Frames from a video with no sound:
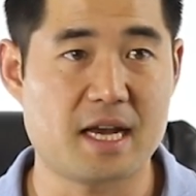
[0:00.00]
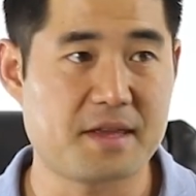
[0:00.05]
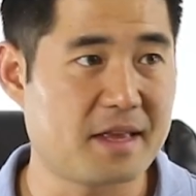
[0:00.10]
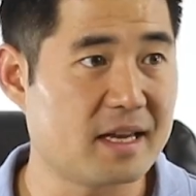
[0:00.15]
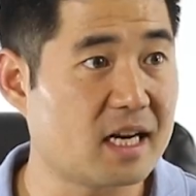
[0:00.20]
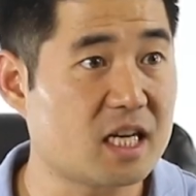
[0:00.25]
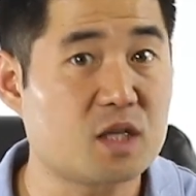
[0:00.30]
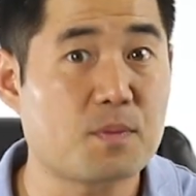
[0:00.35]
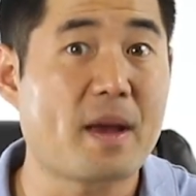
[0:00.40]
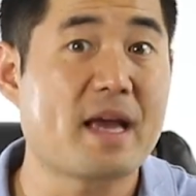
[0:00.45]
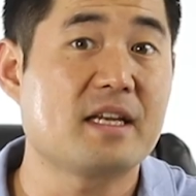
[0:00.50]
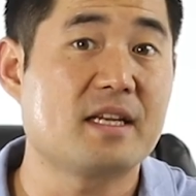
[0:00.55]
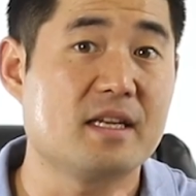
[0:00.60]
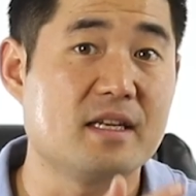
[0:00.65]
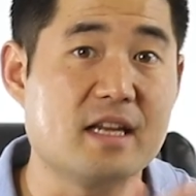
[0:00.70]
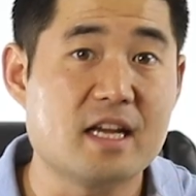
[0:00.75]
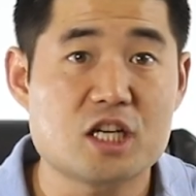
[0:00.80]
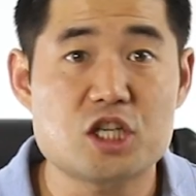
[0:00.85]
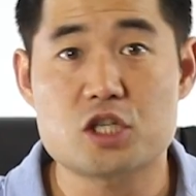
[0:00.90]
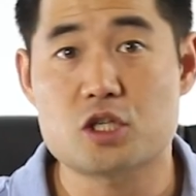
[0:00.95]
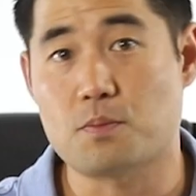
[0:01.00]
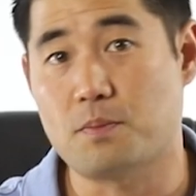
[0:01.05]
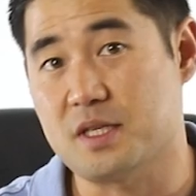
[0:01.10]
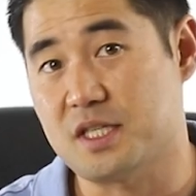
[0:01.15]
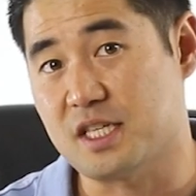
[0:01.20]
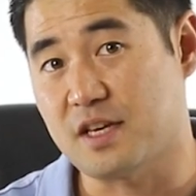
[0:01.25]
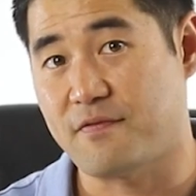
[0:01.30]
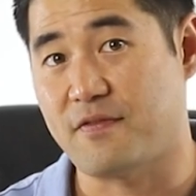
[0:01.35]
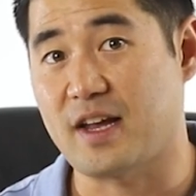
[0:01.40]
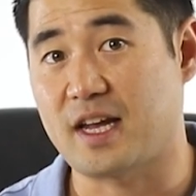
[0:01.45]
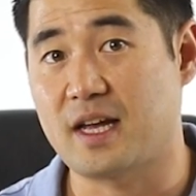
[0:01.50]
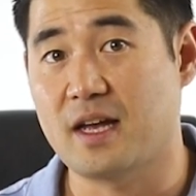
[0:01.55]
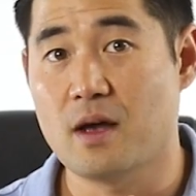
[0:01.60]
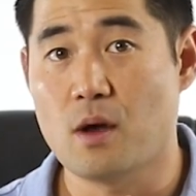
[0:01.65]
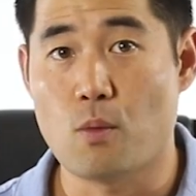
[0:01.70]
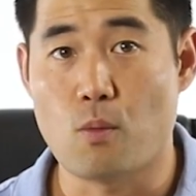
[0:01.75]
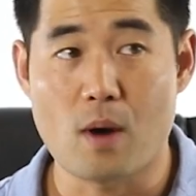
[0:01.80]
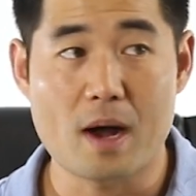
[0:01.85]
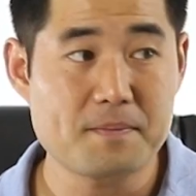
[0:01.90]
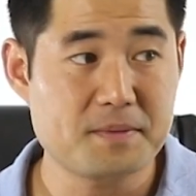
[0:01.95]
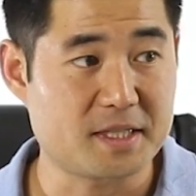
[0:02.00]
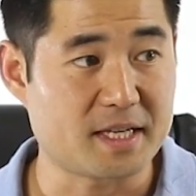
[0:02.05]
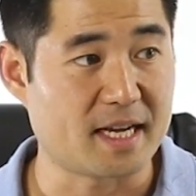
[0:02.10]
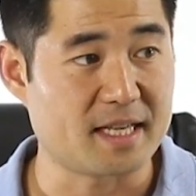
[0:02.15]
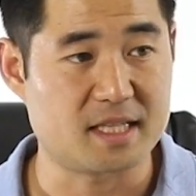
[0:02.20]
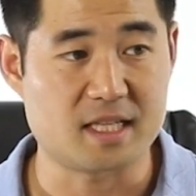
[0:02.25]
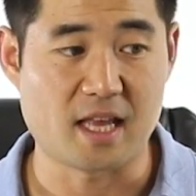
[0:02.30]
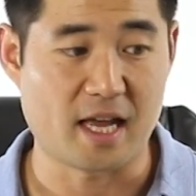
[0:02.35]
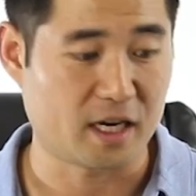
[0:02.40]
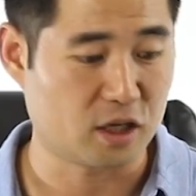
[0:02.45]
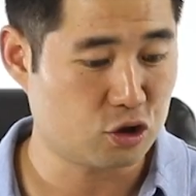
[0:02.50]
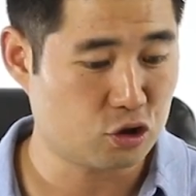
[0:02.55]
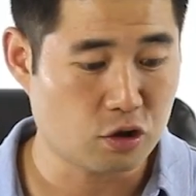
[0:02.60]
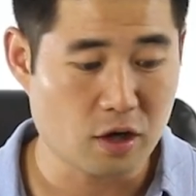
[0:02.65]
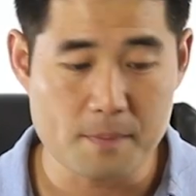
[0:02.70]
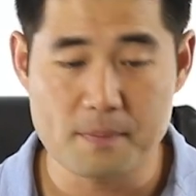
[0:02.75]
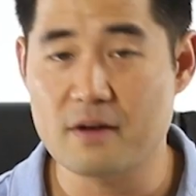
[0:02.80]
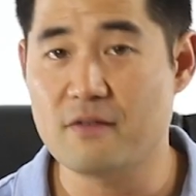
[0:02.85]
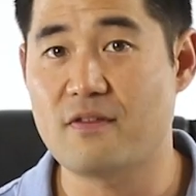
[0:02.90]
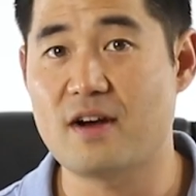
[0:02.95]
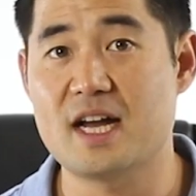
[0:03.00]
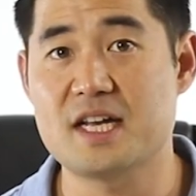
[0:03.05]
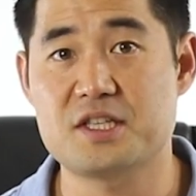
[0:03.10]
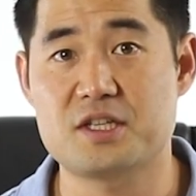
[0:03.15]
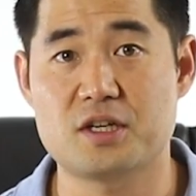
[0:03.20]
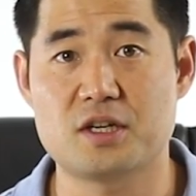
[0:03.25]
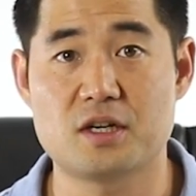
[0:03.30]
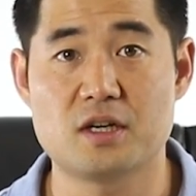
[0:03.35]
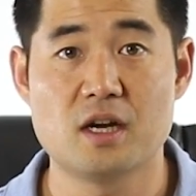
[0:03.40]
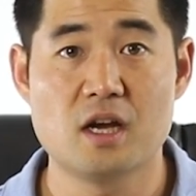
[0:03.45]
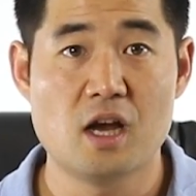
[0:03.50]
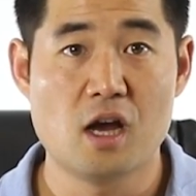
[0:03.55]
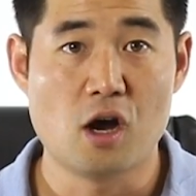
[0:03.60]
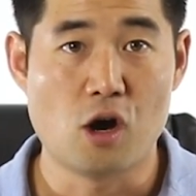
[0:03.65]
and then expand to niche specific websites like TripAdvisor,